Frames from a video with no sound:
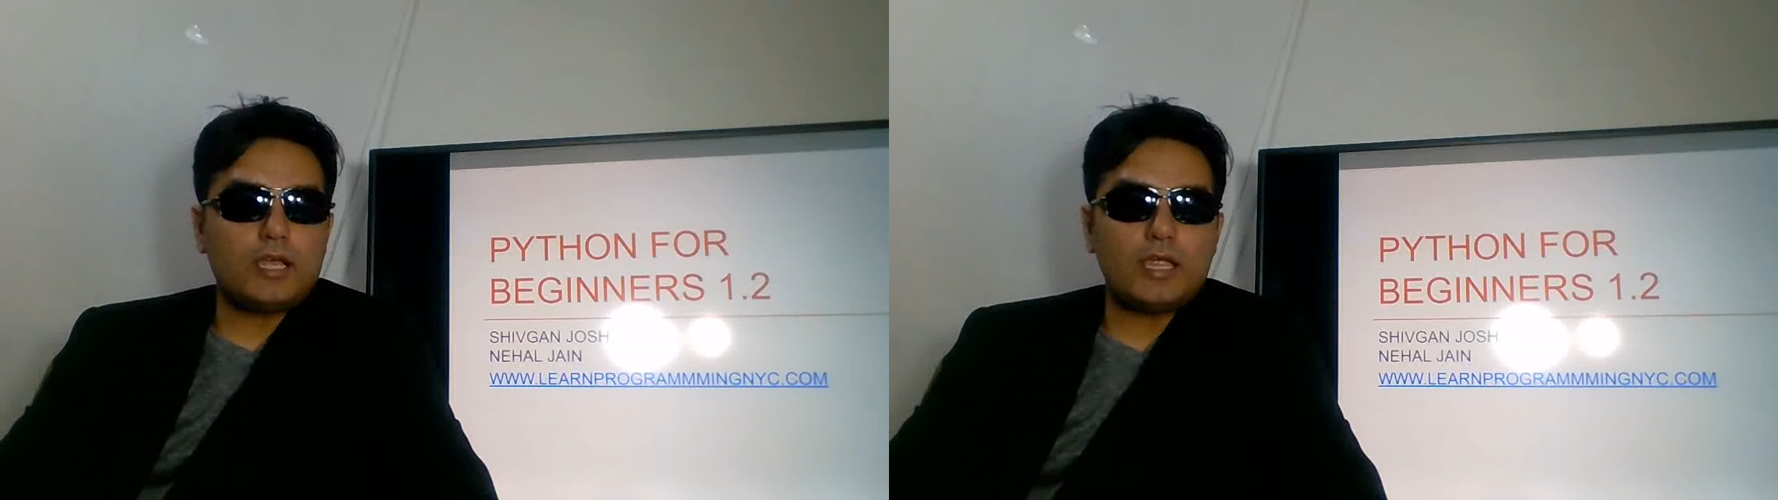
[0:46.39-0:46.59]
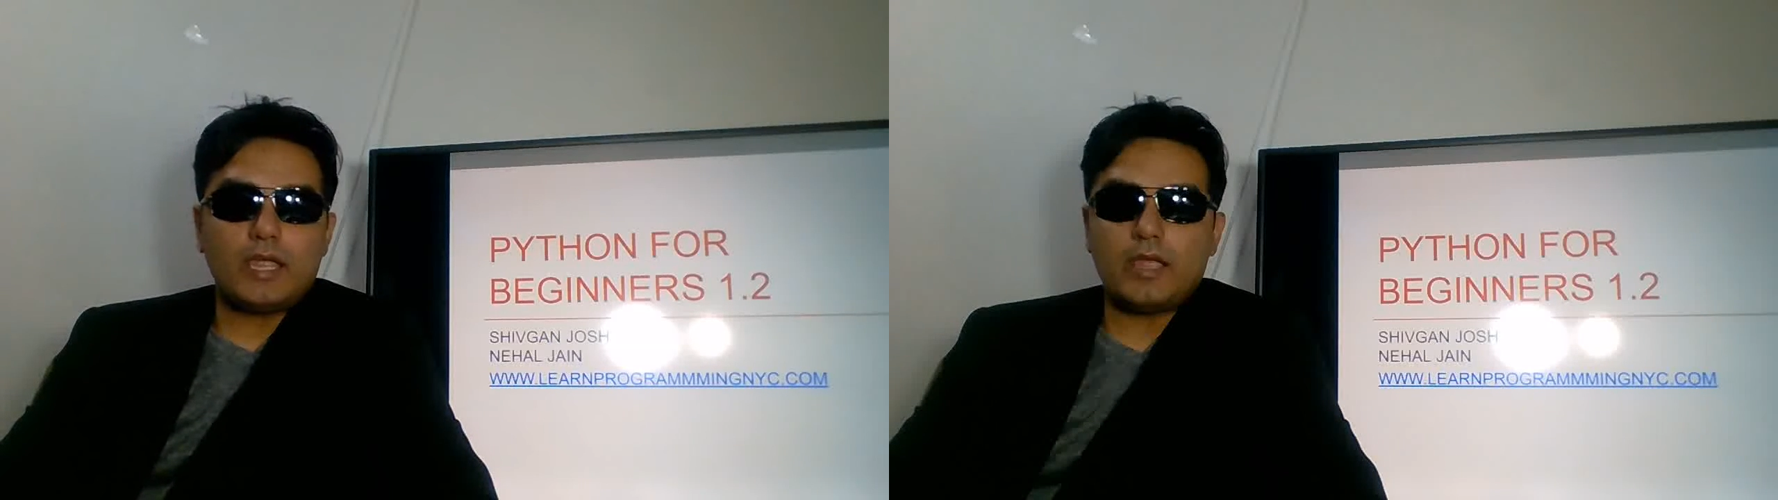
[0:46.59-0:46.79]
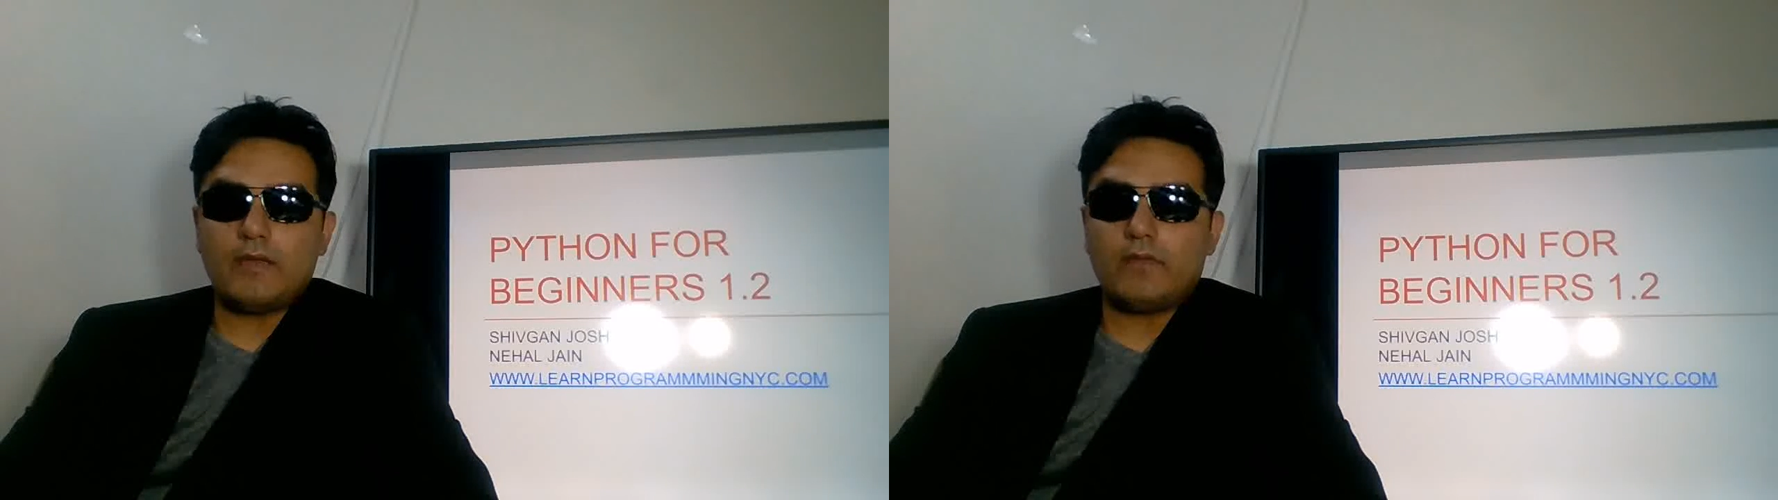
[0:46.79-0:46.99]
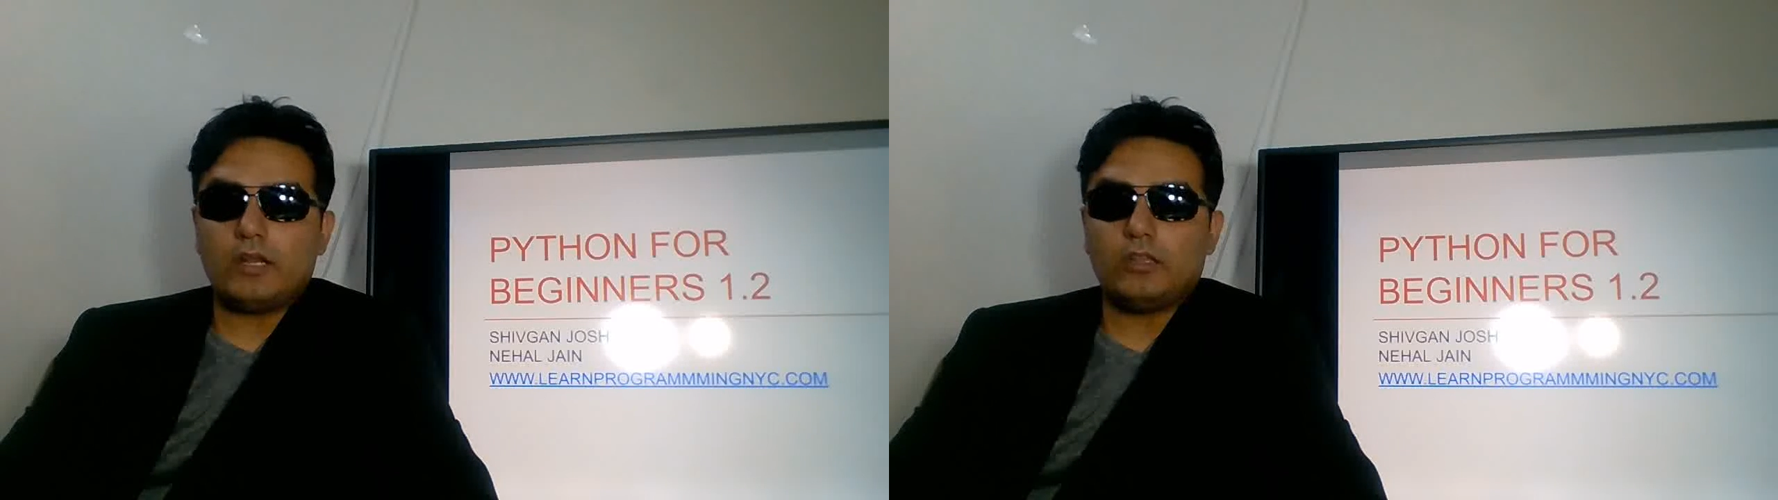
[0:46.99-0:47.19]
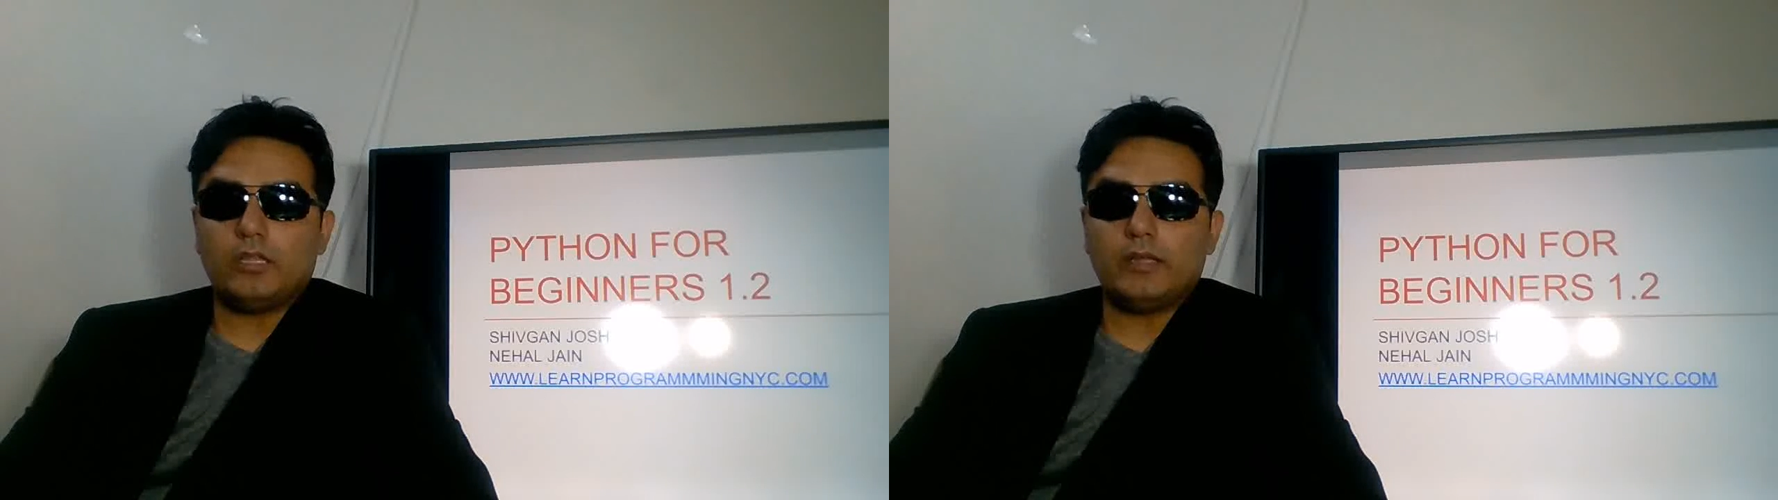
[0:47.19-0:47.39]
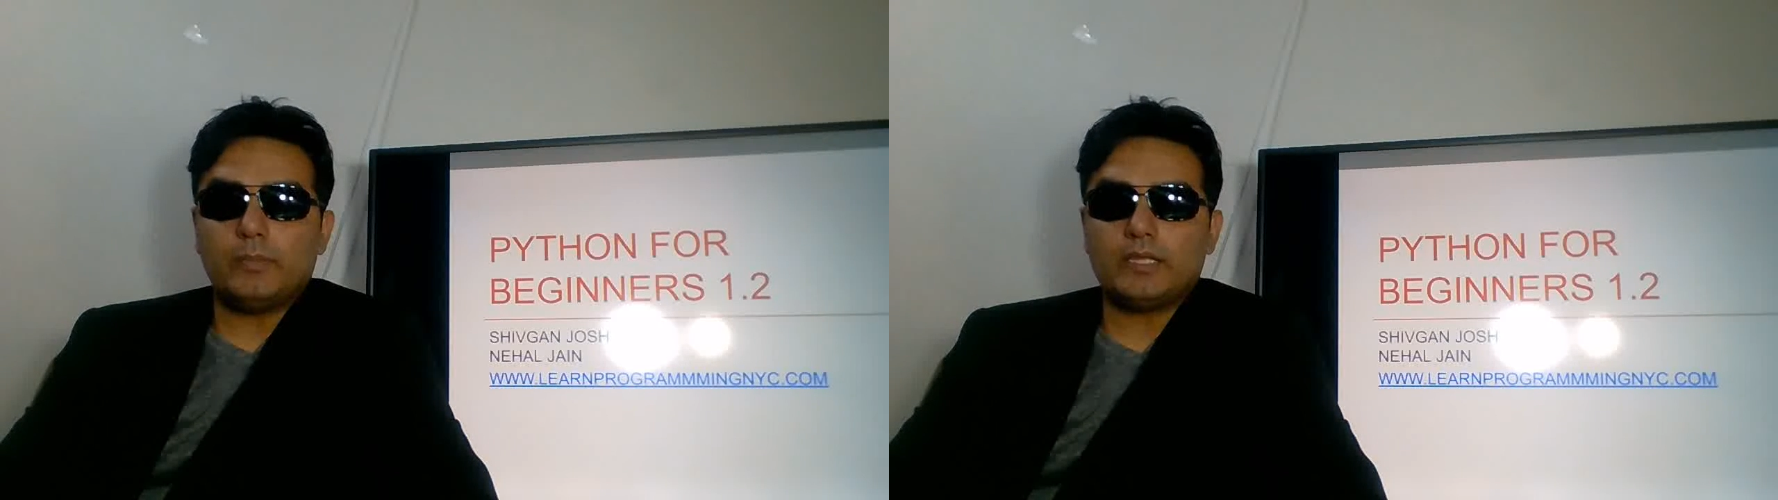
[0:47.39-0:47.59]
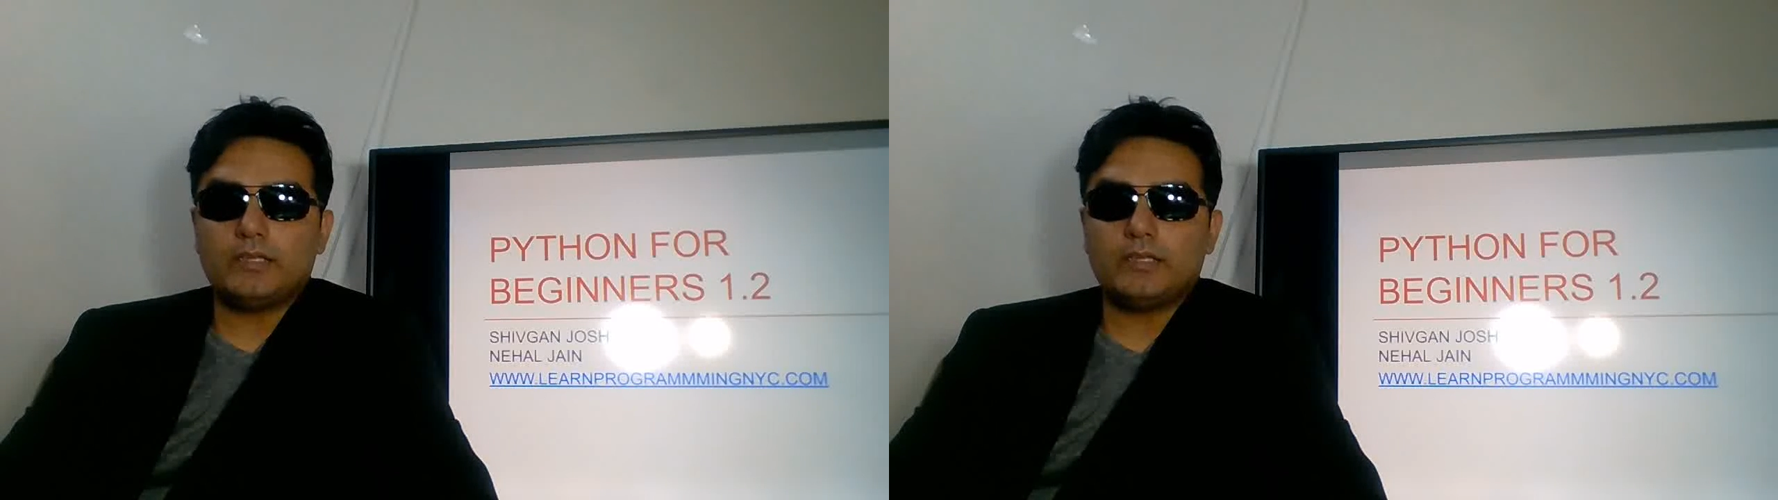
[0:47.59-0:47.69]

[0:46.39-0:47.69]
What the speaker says: I have an online